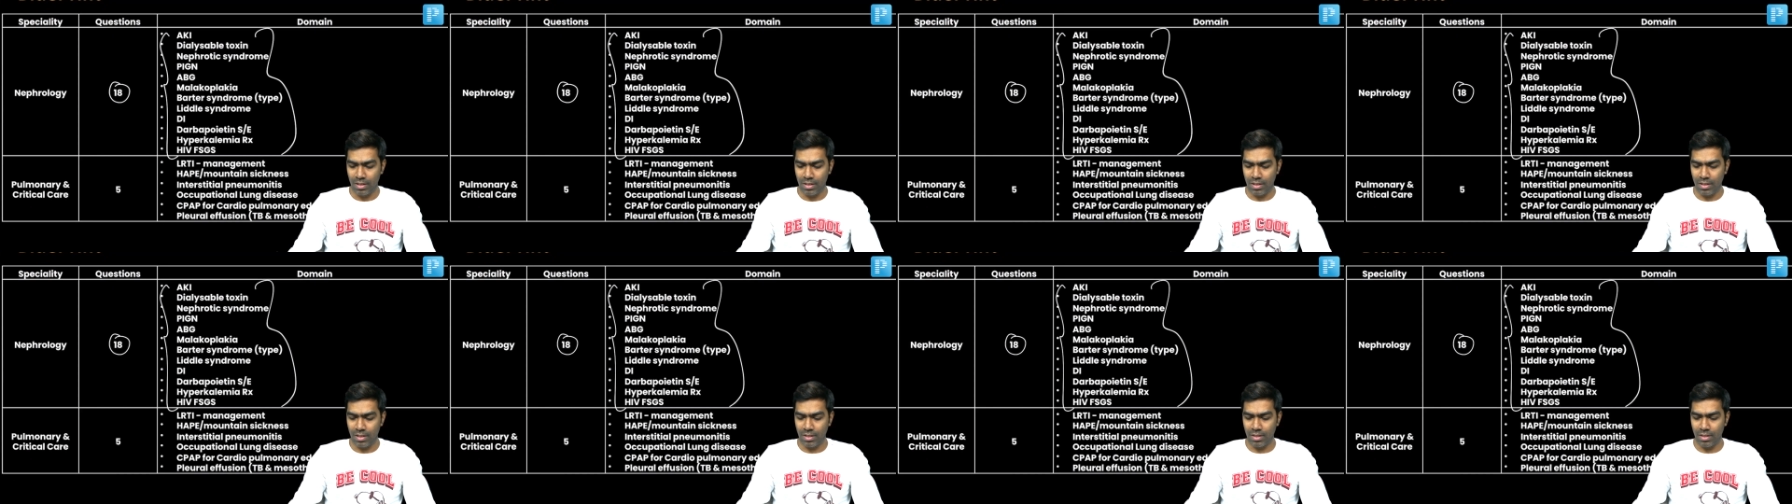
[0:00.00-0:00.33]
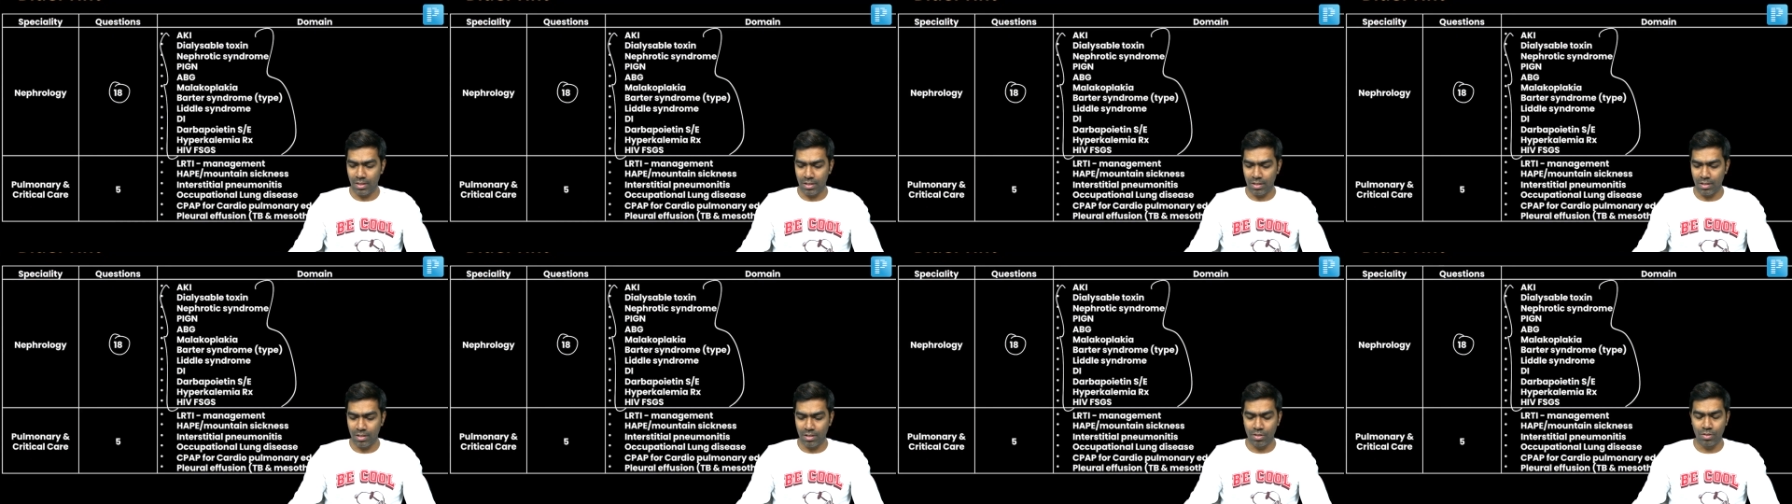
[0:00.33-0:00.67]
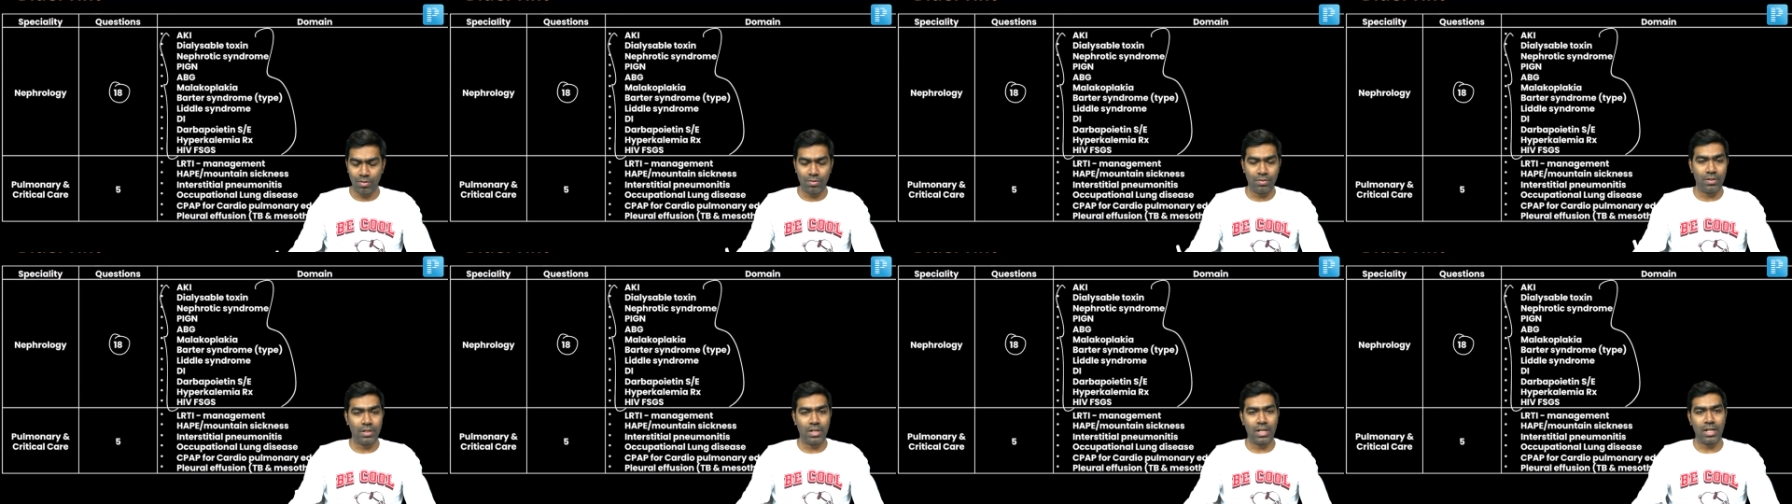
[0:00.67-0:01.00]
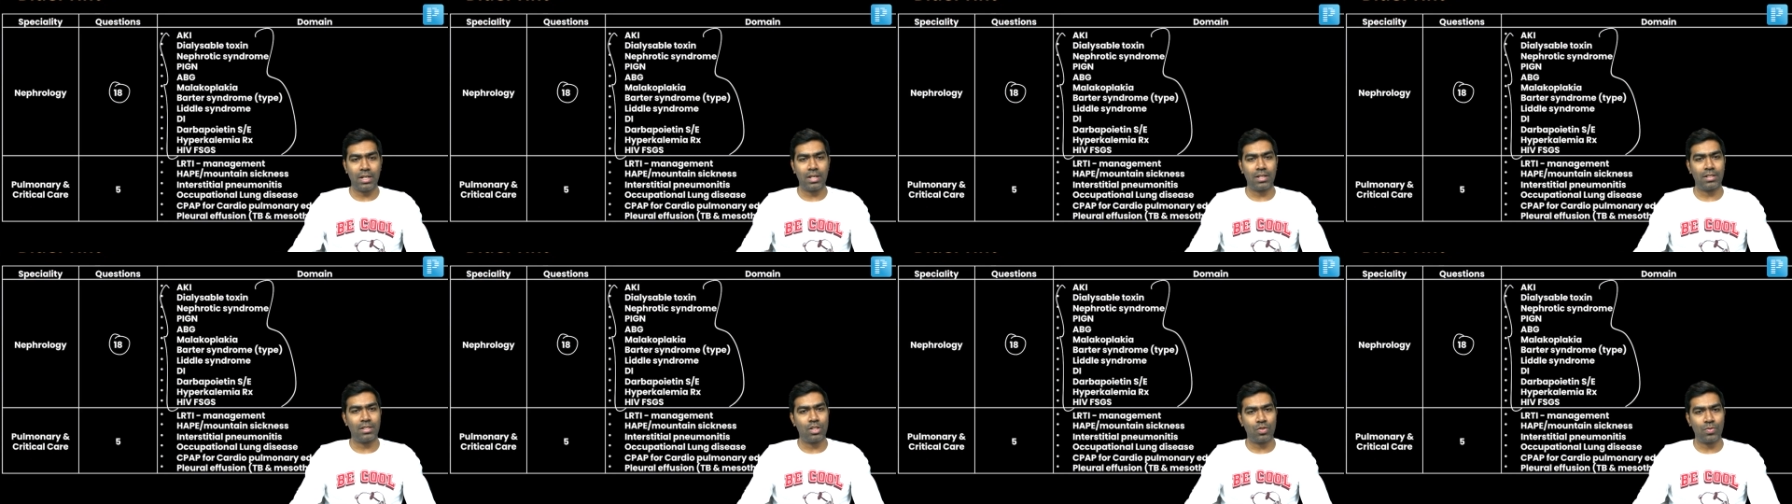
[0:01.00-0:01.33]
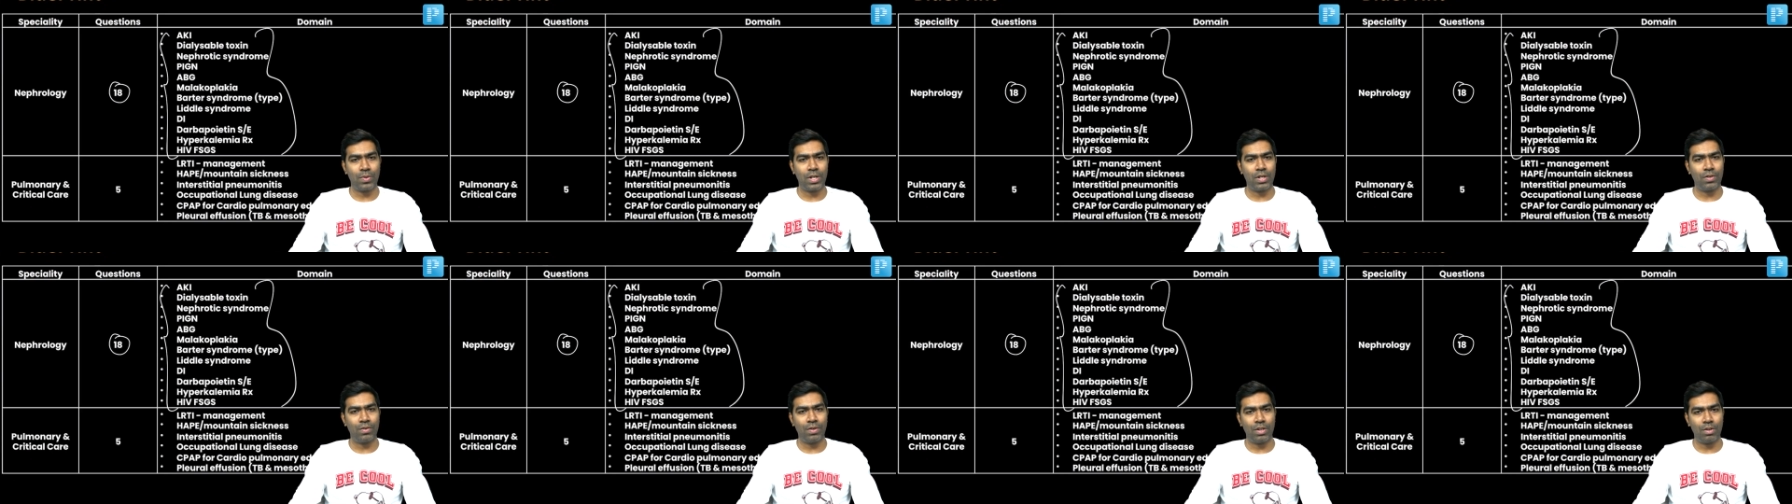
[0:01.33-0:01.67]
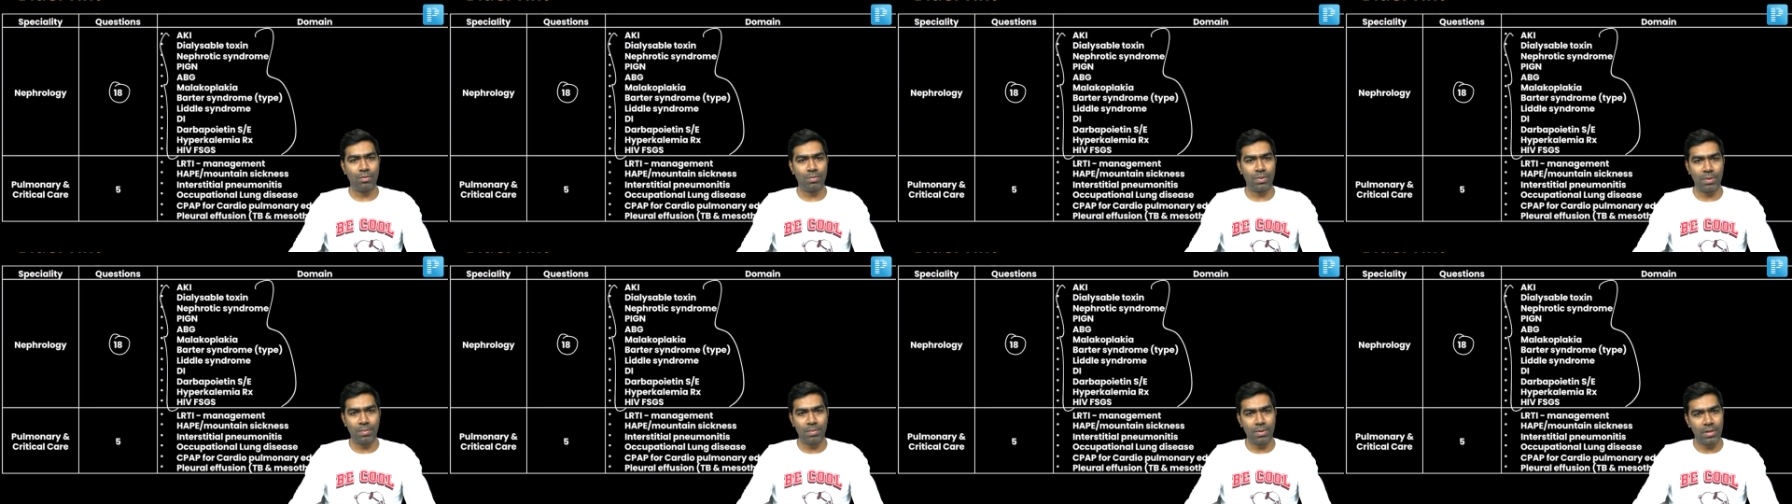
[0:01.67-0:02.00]
in the NEET SS 2022
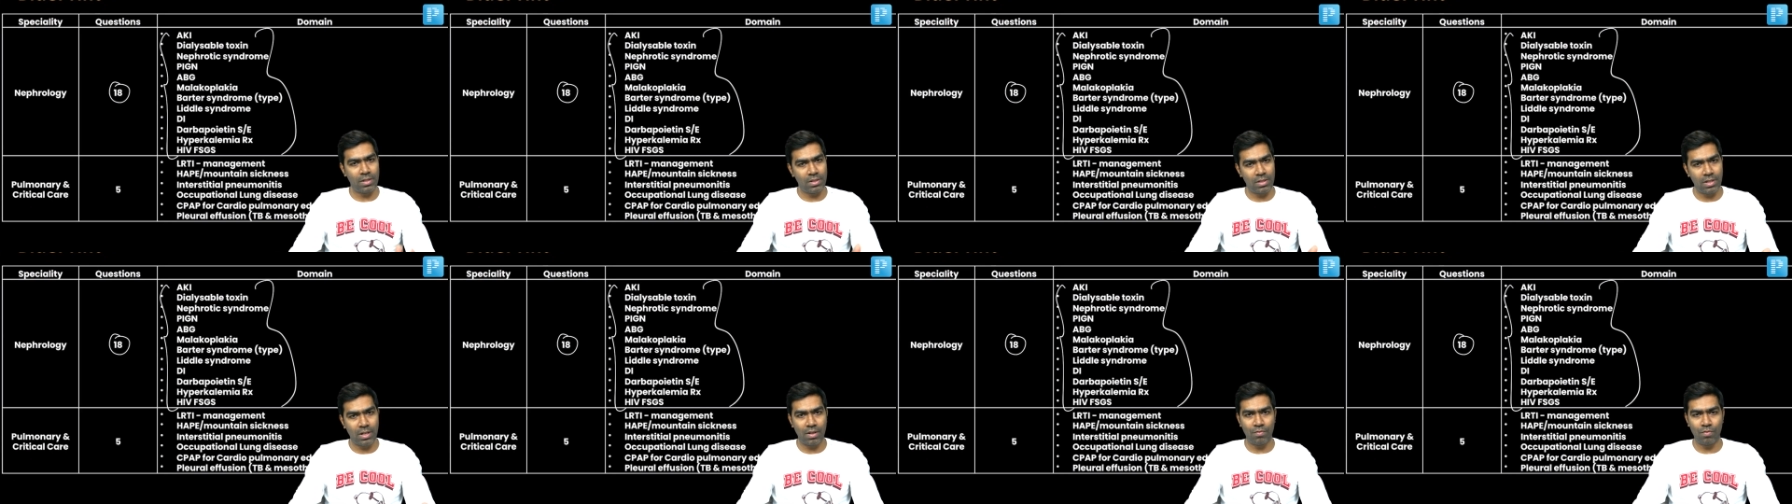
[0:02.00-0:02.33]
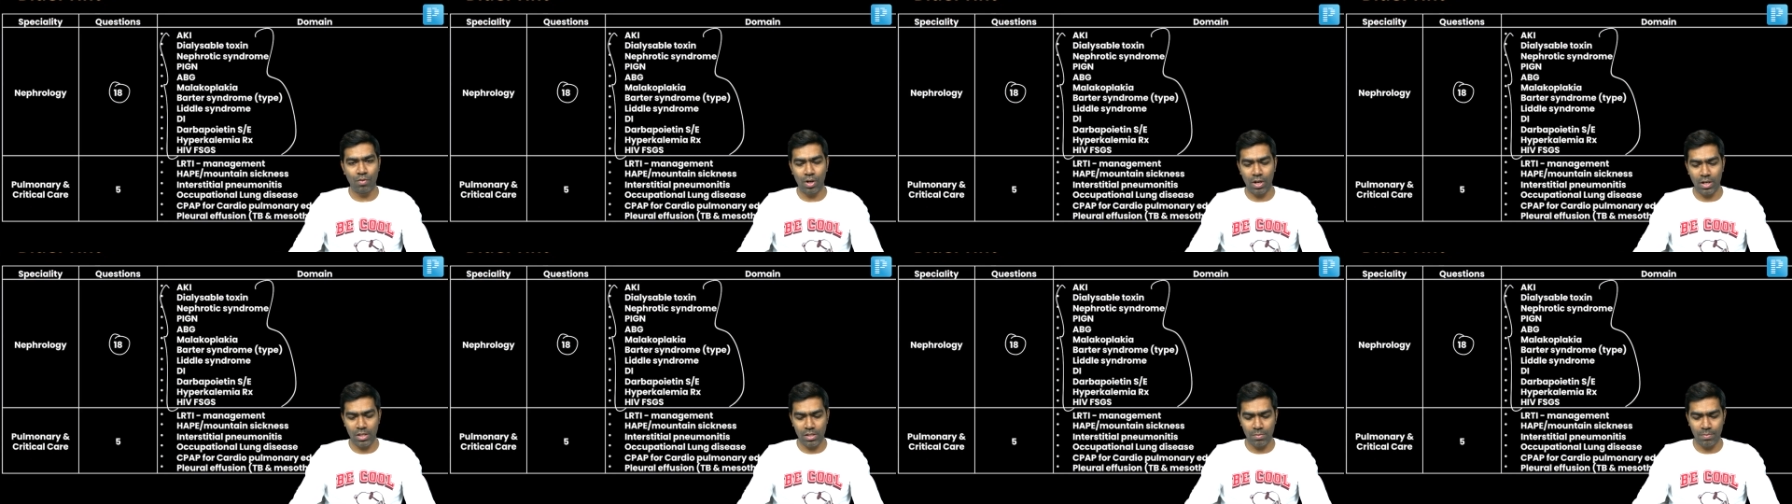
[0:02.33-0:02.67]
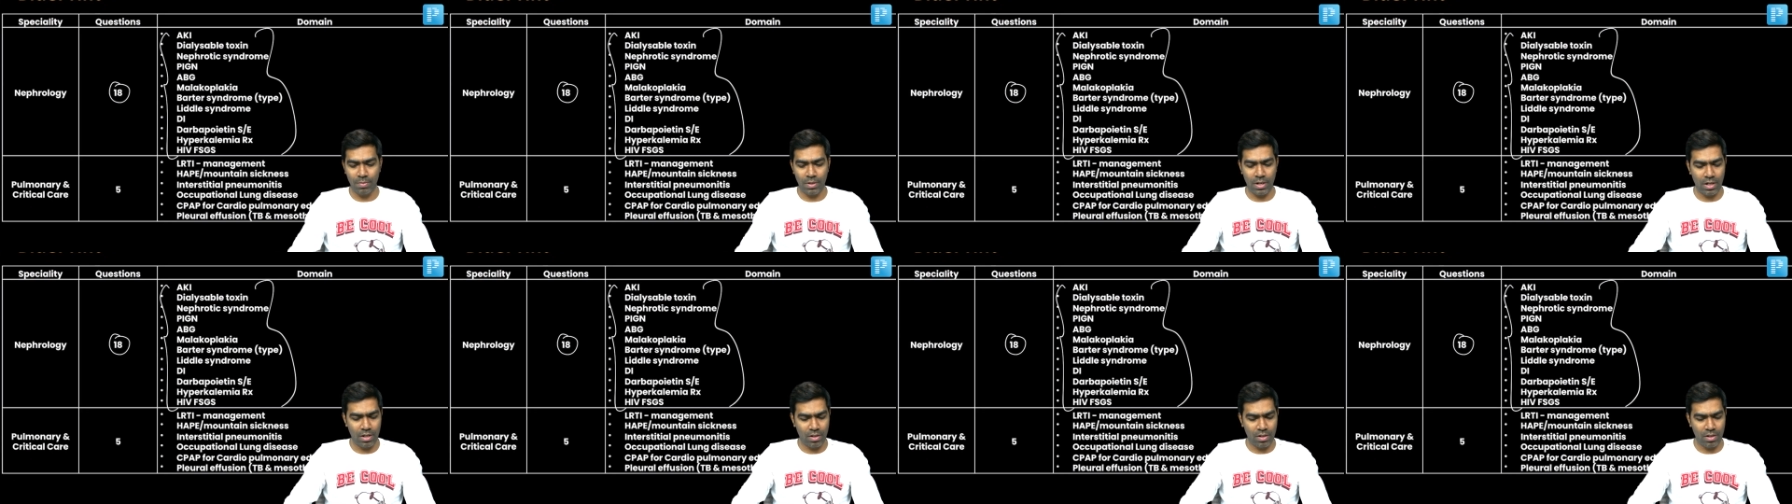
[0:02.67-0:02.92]
paper is the nephrology part.